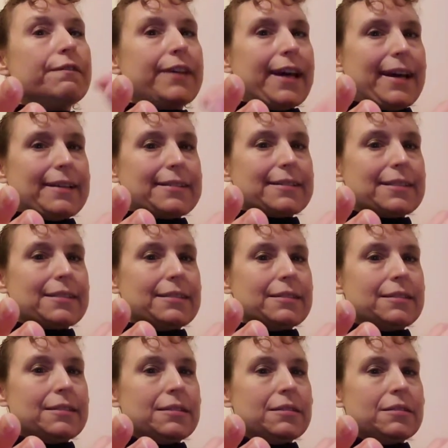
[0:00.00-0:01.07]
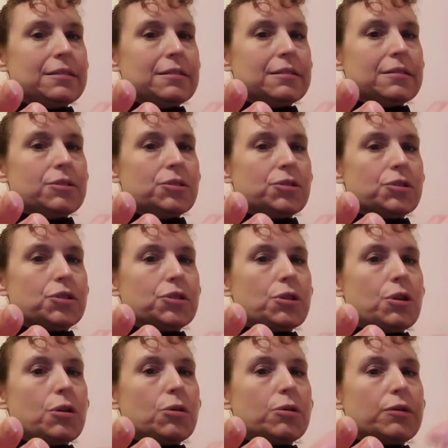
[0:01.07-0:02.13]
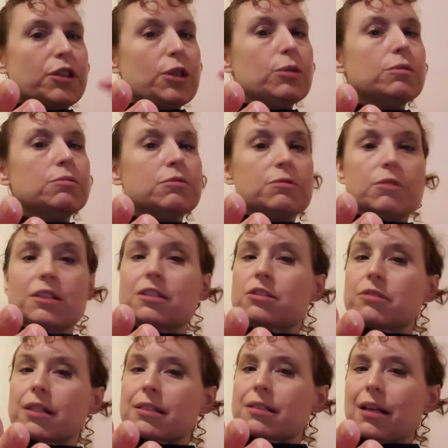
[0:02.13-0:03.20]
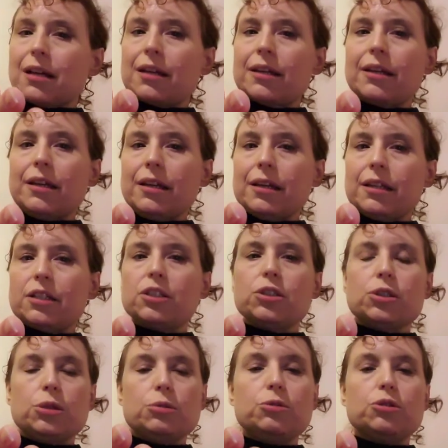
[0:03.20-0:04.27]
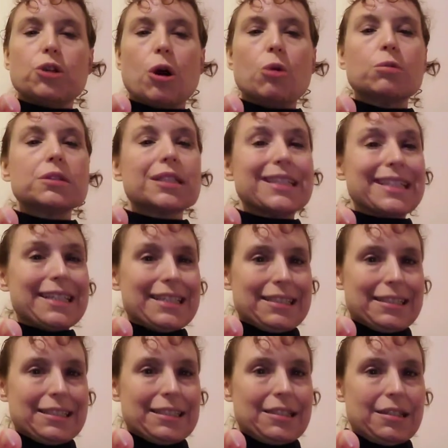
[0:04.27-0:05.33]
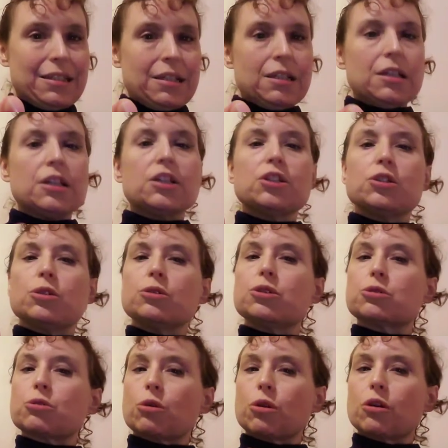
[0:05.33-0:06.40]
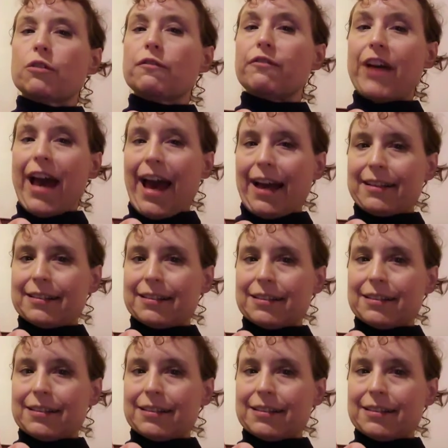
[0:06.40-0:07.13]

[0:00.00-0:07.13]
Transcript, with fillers: fat. So you stress that again. You don't eat you store fat.